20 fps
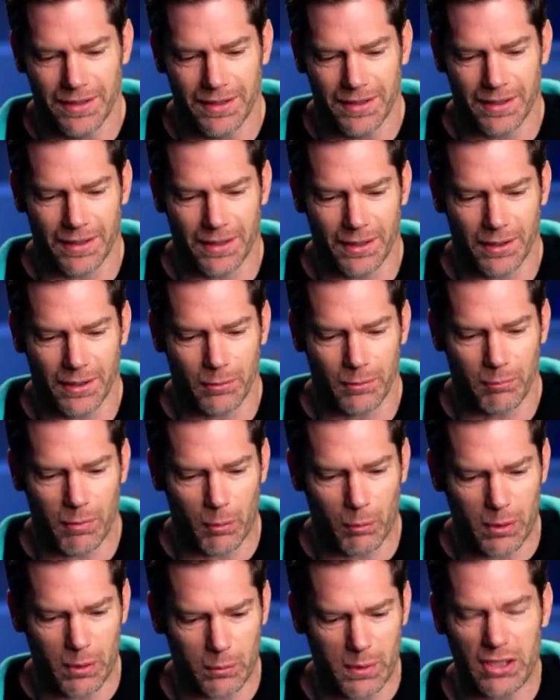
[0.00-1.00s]
uh,
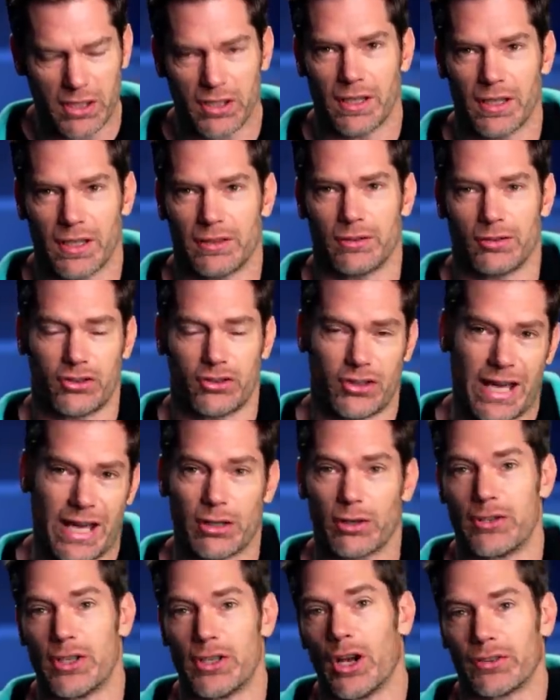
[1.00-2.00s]
but when we
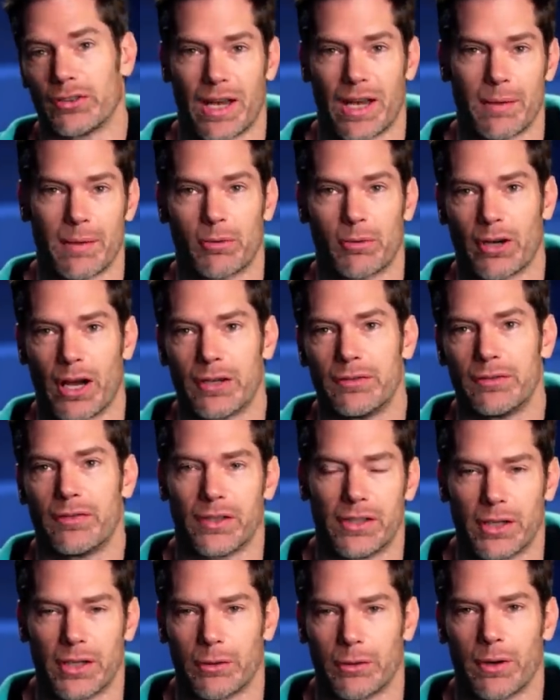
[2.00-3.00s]
shattered the all-time
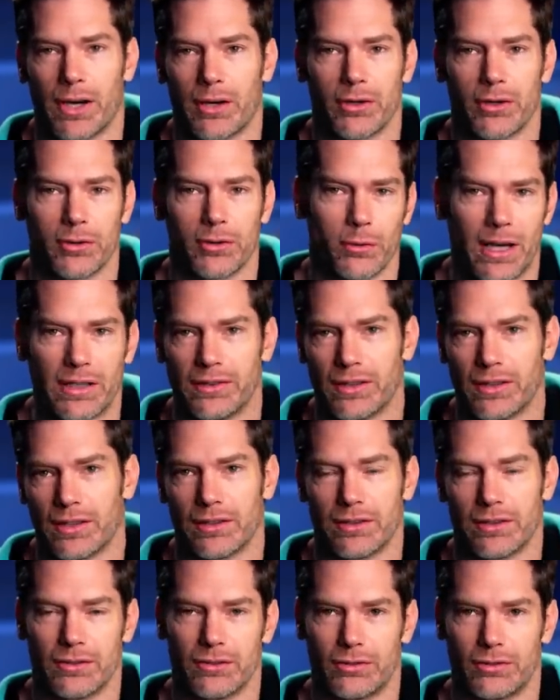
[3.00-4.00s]
crowdfunding record,
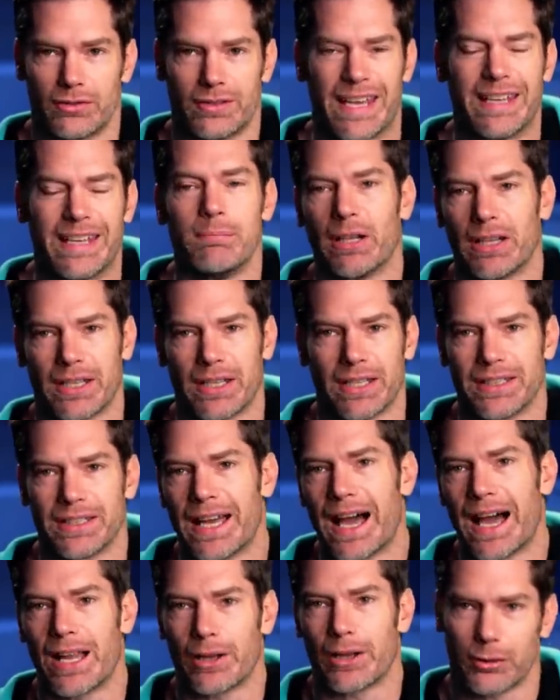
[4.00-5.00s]
raising ten million
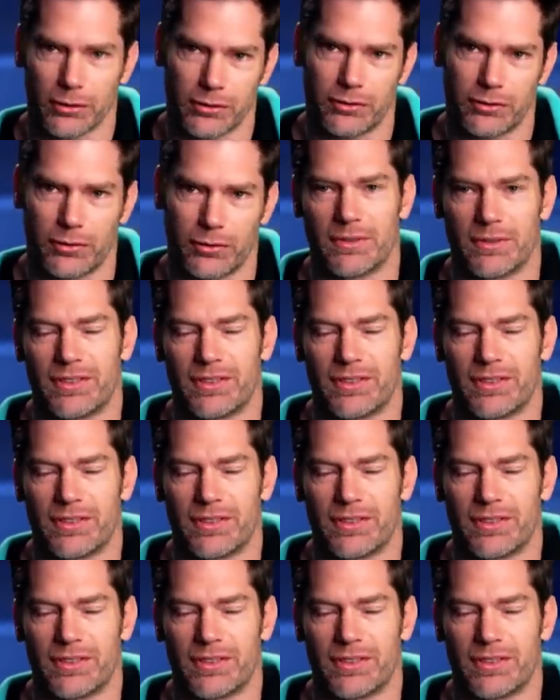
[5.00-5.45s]
dollars from